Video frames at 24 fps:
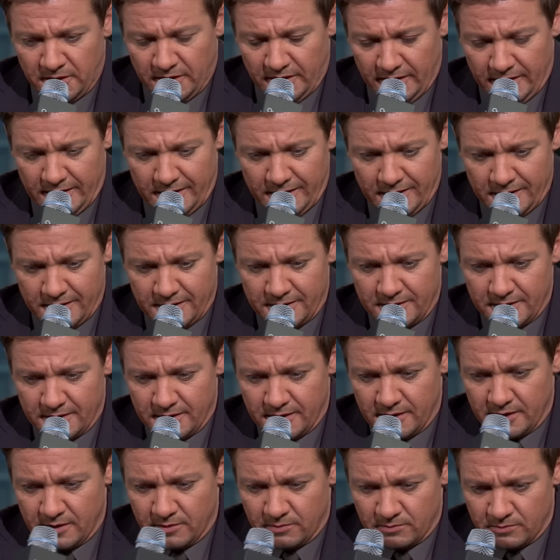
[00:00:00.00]
and
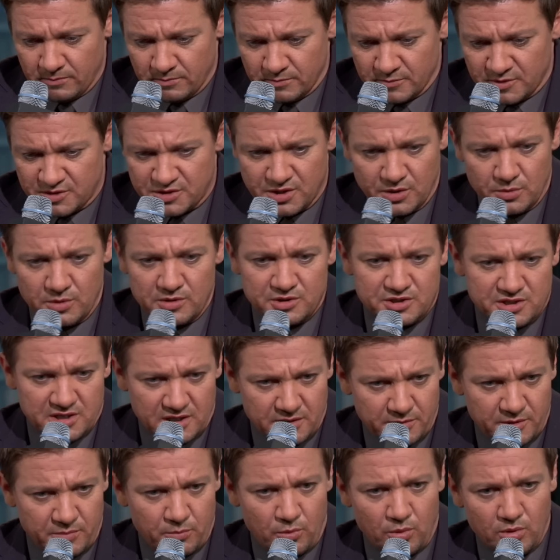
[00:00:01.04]
um, so it's going
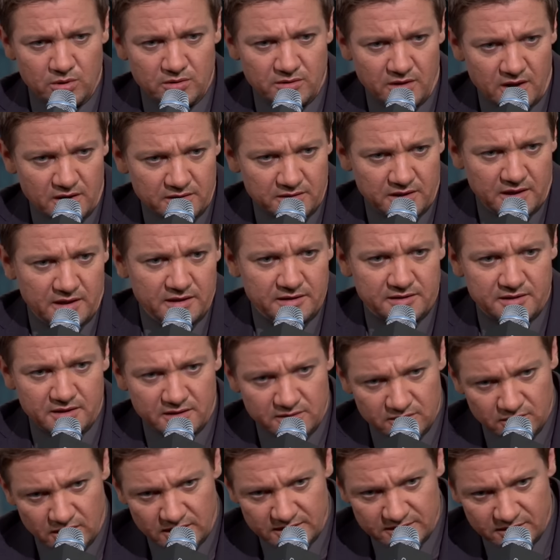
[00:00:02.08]
to be more along like the,
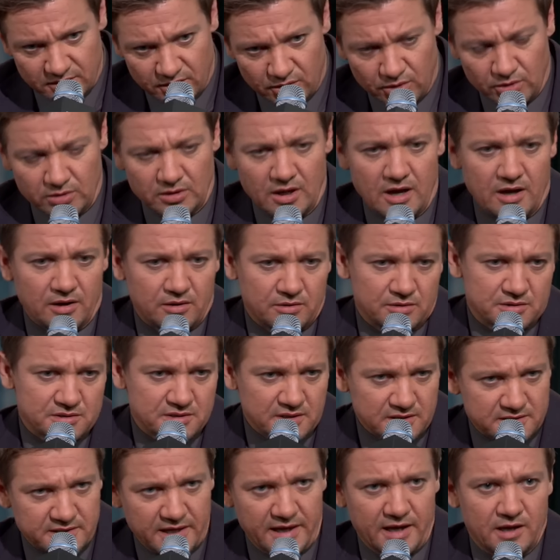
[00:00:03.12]
along the Hurt Lockers and
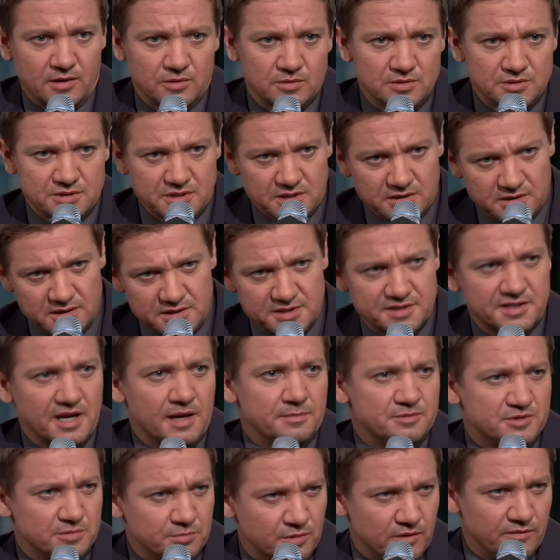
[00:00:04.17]
the Towns and these
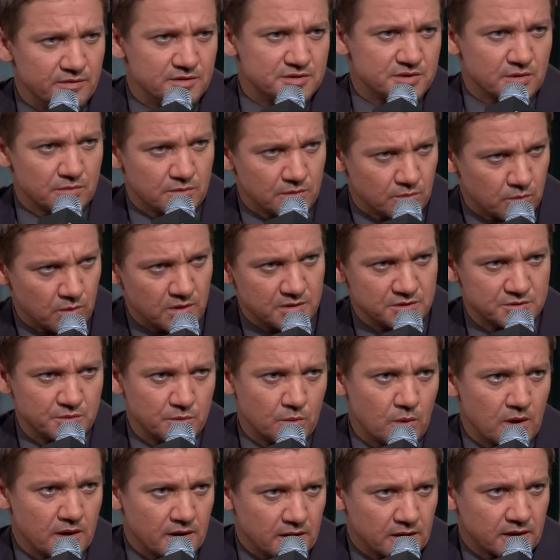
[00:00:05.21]
types of movies are the ones we
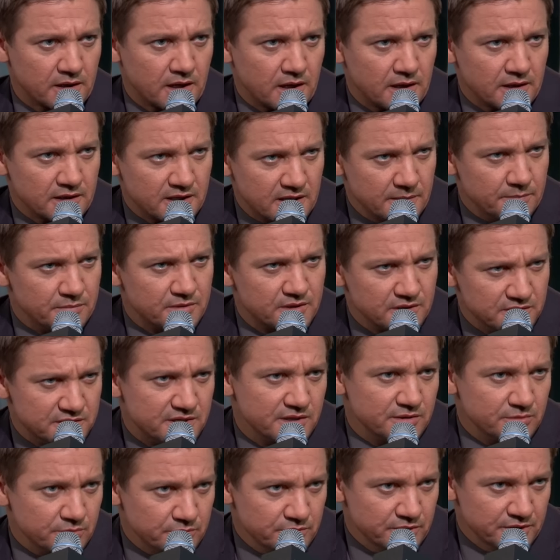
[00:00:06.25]
want to kind of keep
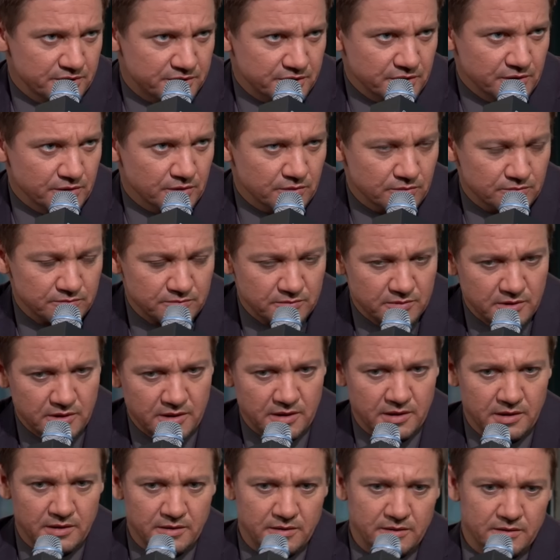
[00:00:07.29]
continuing to do
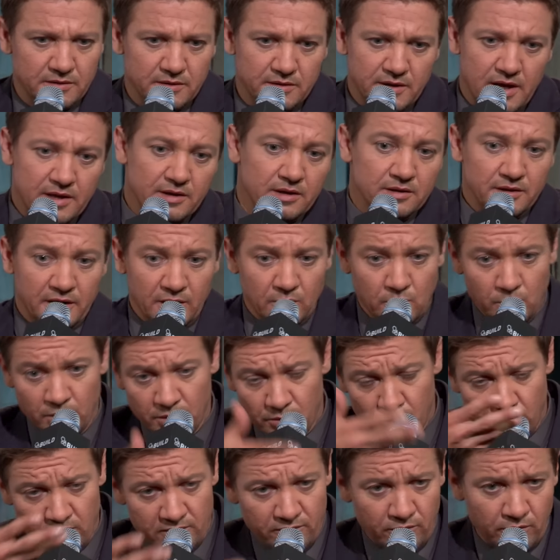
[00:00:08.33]
and not unlike
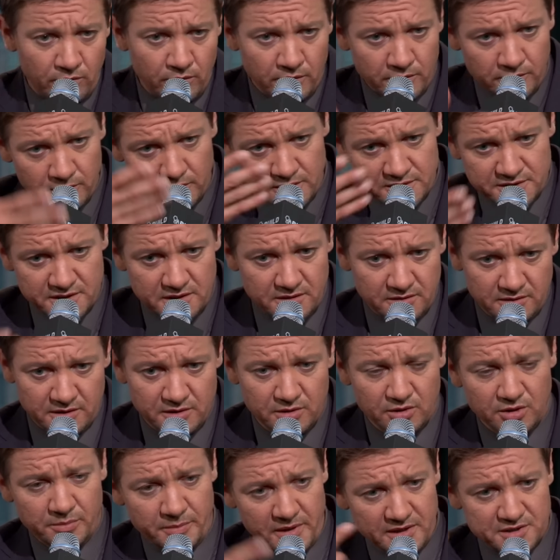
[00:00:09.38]
Wind River and, and
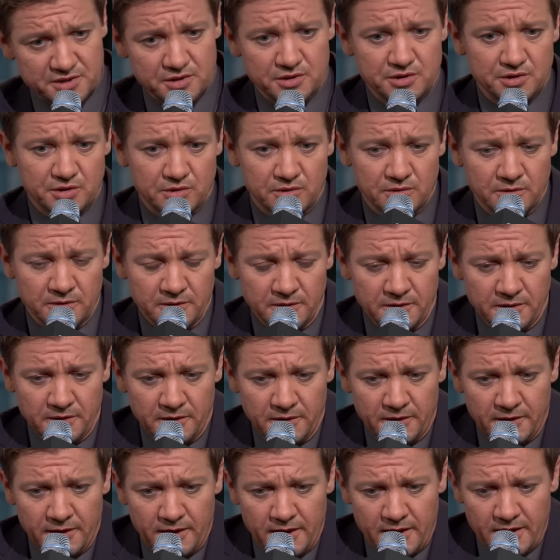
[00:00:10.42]
Kill the Messenger
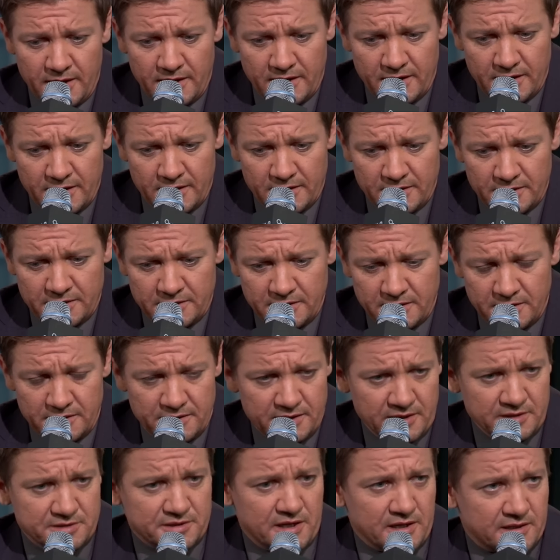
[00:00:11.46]
and and
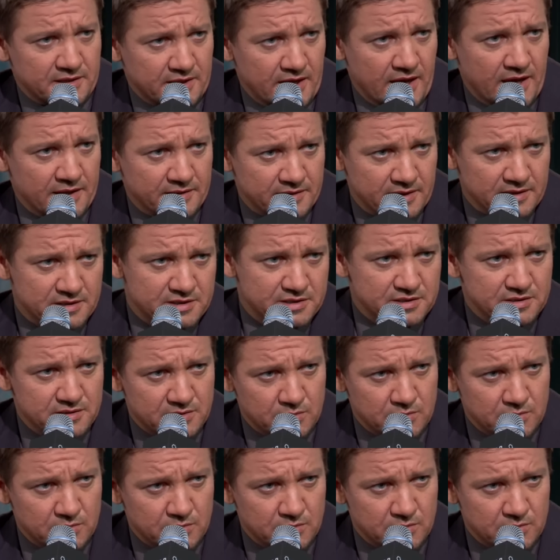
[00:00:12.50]
things like that. That's